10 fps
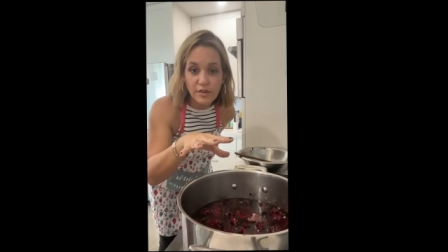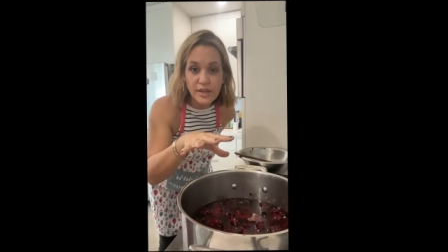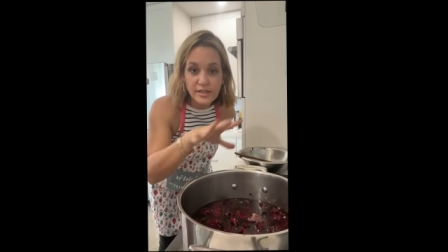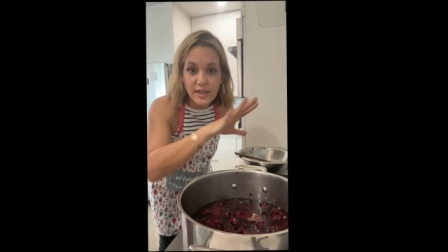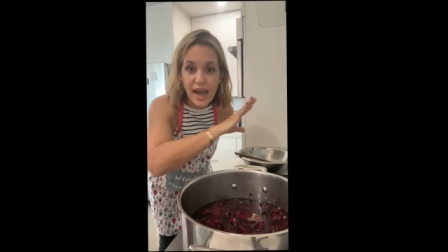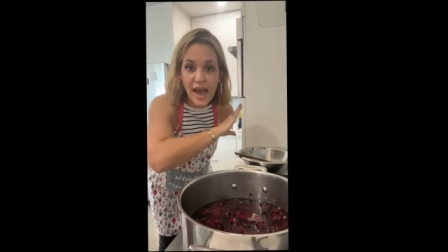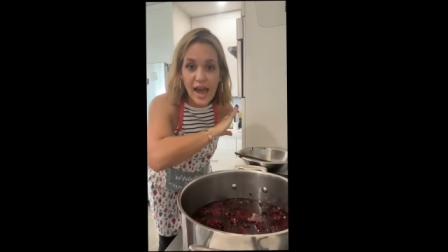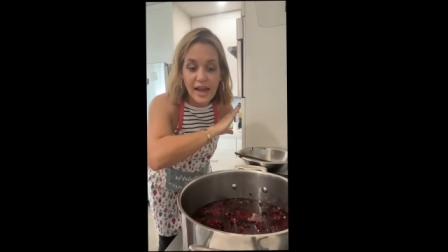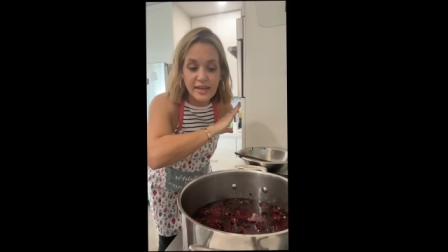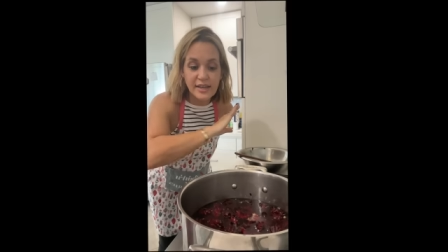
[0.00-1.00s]
it
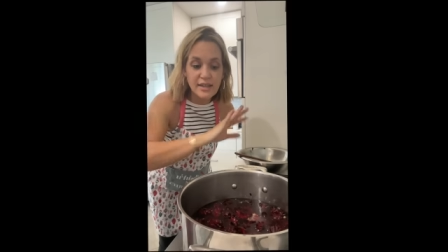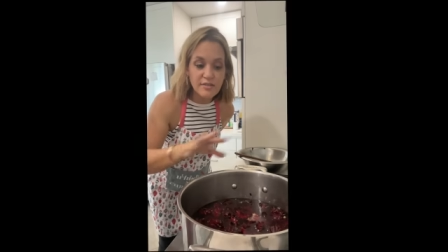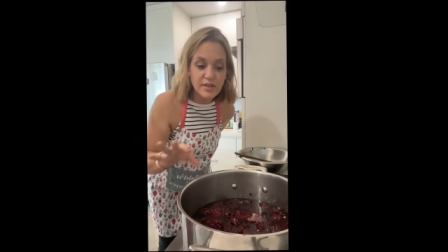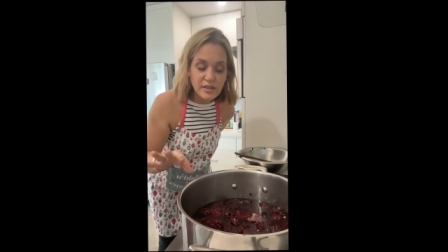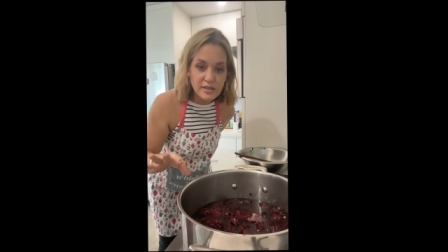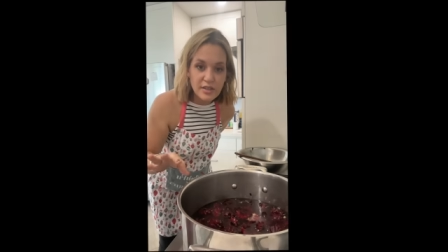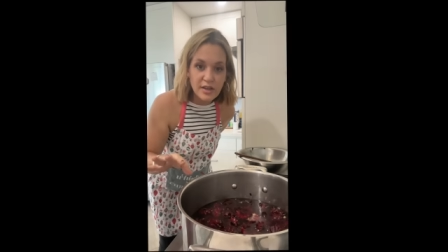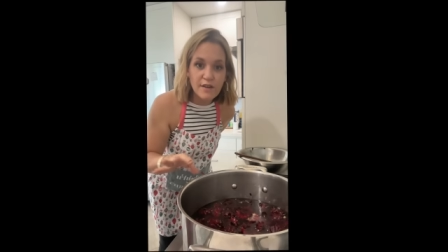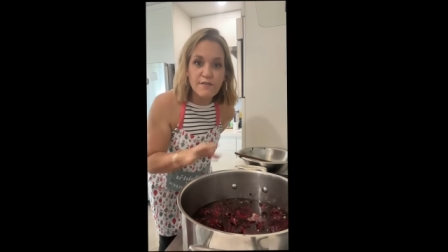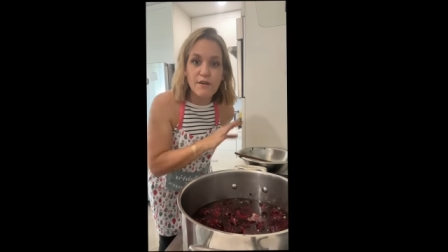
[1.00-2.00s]
and leave it
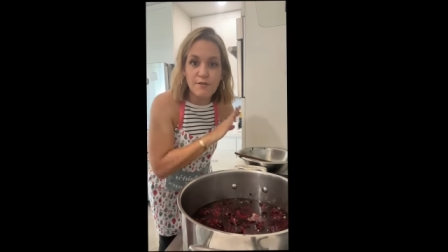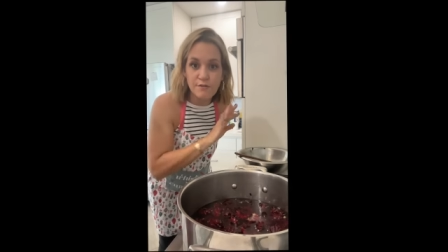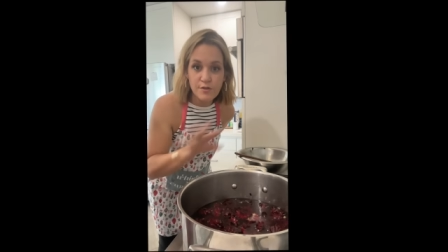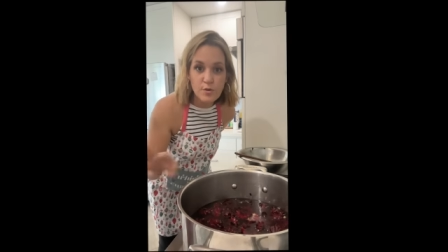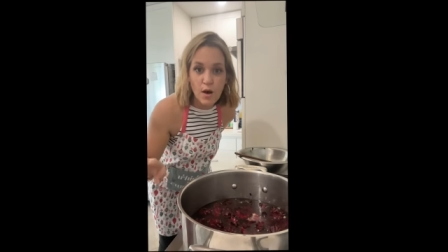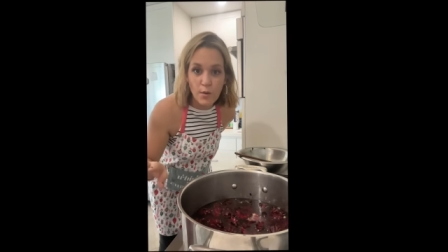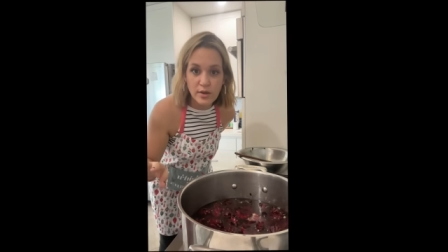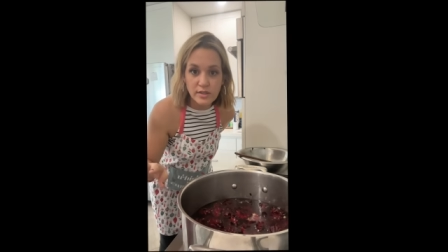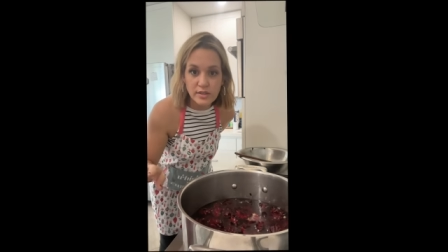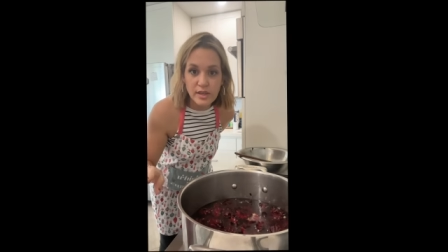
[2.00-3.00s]
for a few
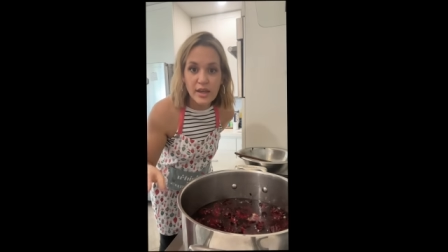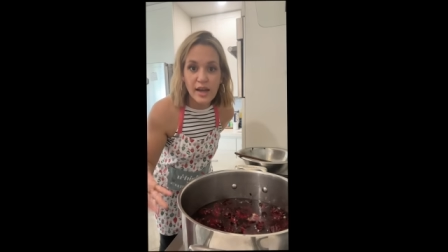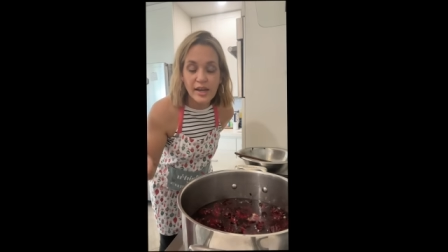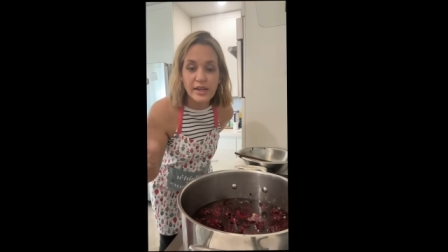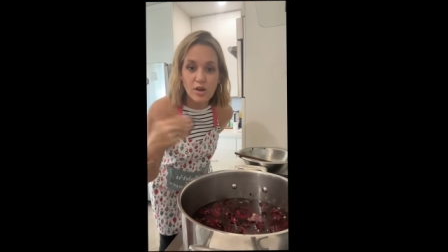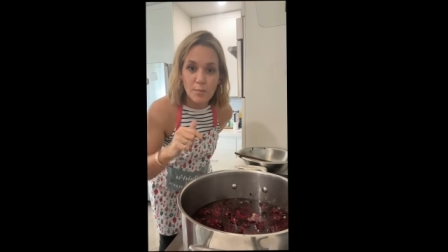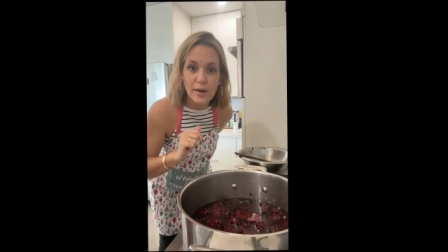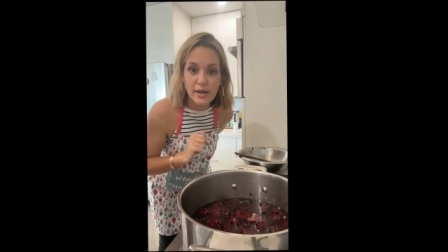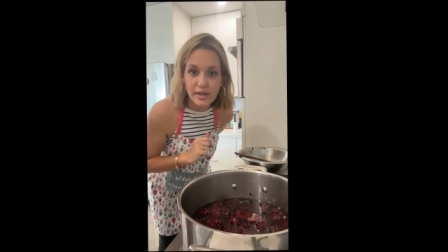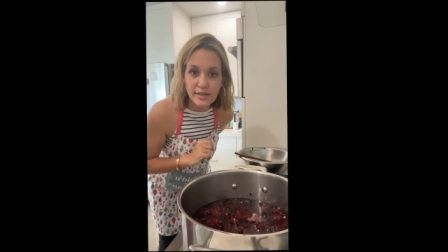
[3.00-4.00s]
hours and then come
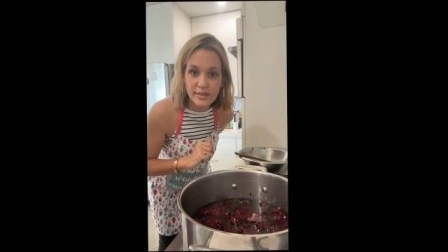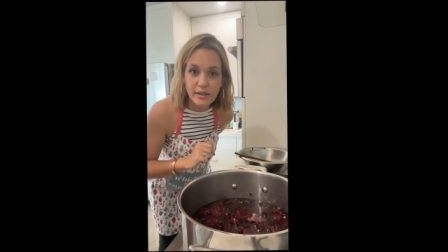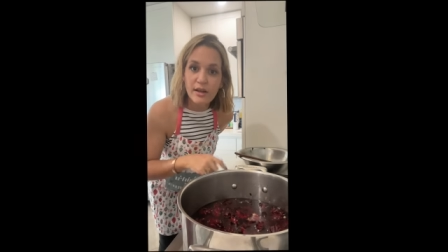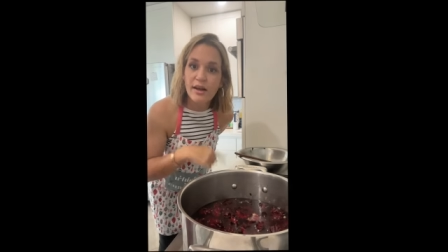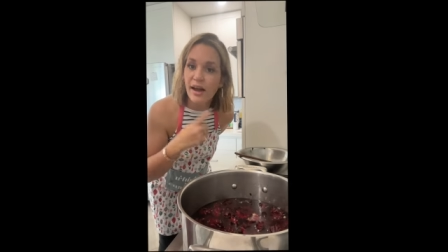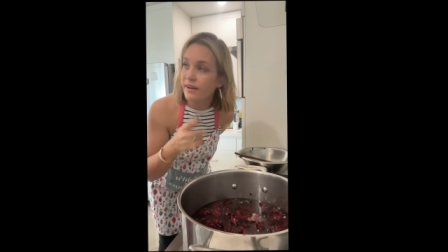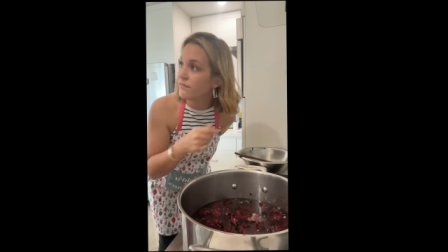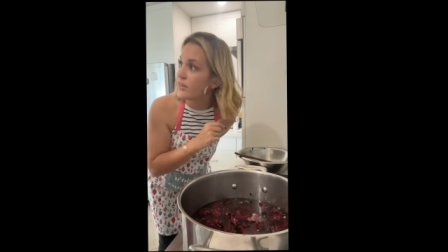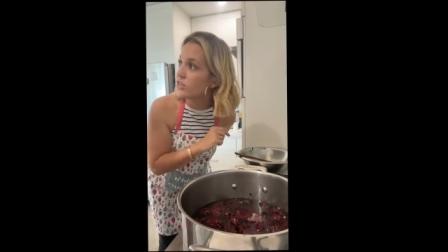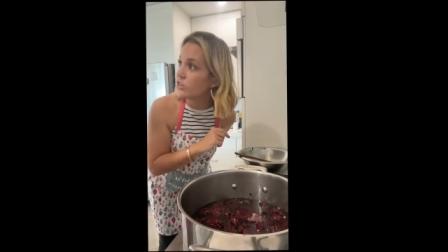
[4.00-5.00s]
back later and
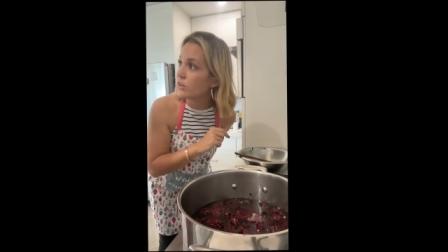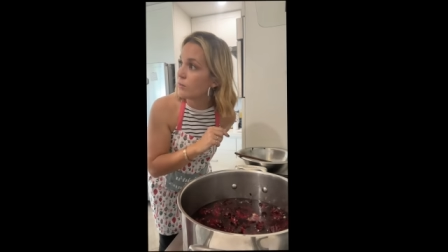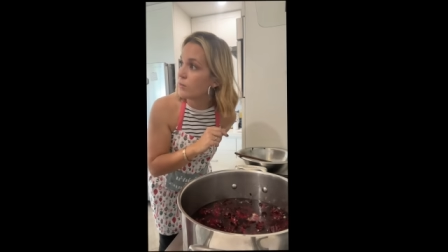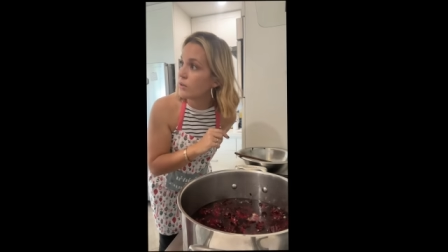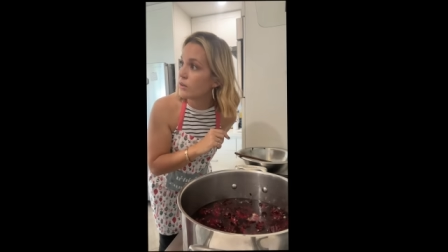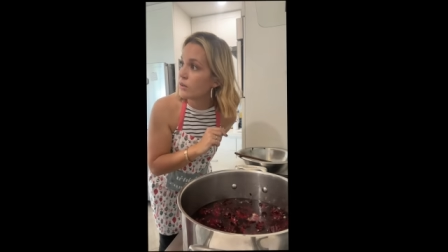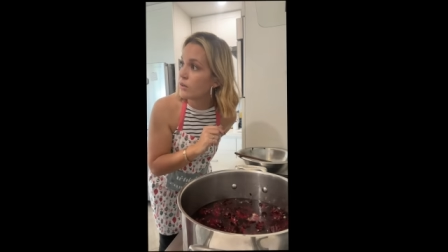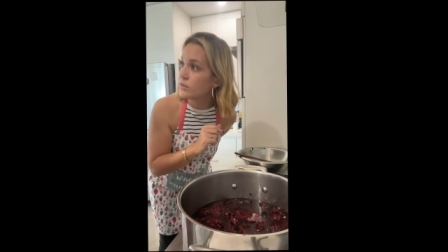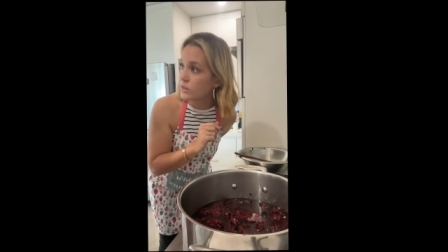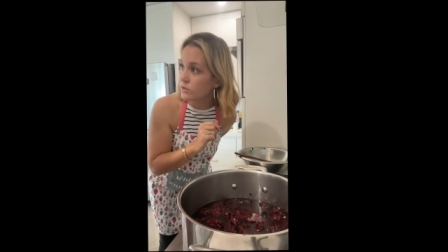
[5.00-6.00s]
finish it up.
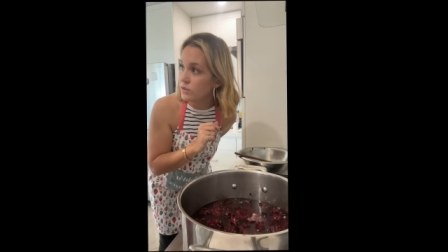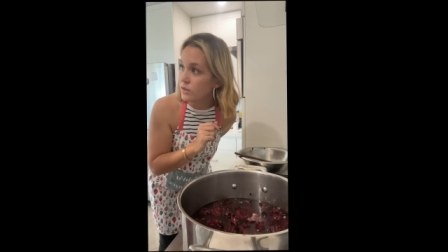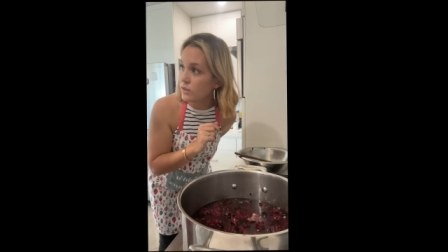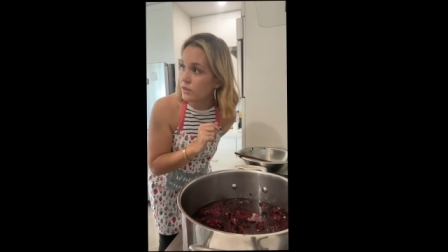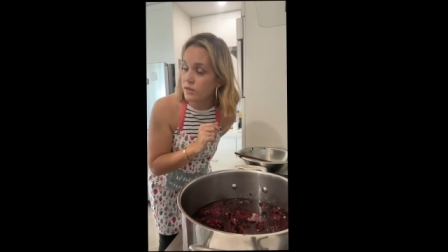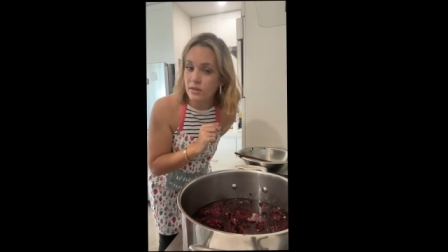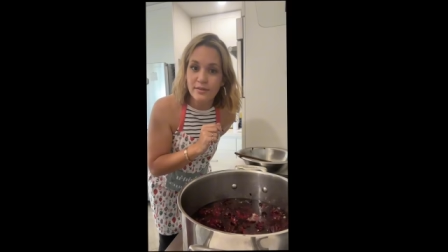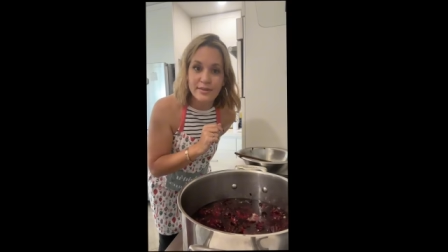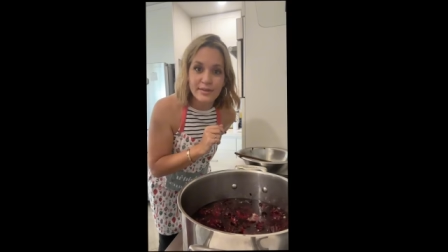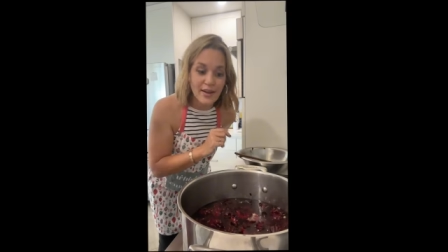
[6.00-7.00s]
Sounds good?
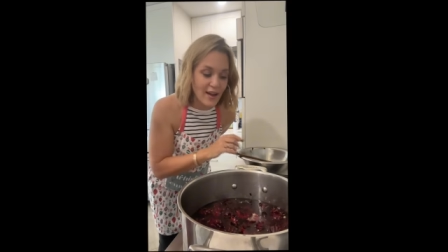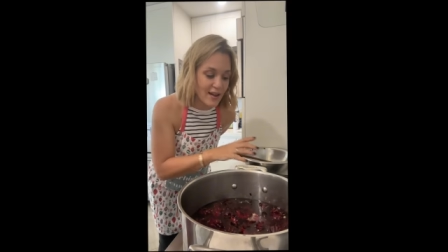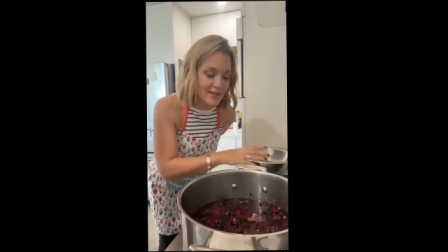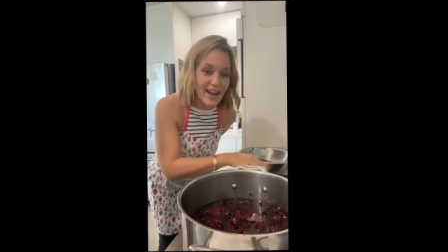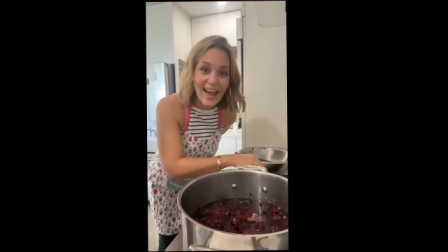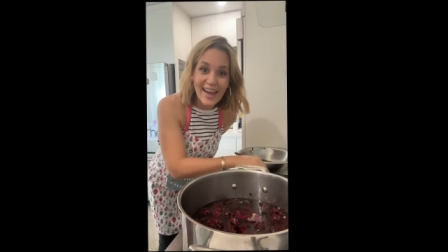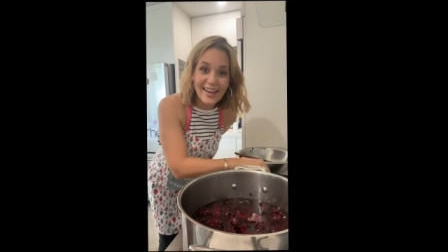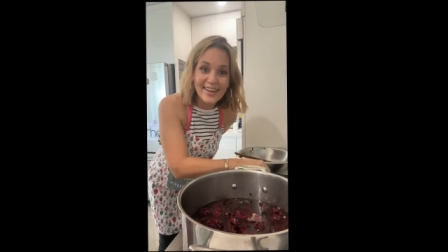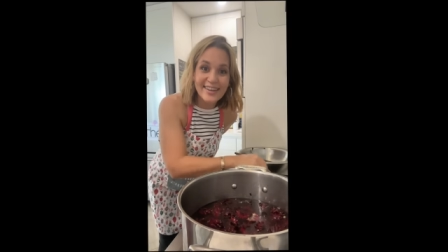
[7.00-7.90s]
All right.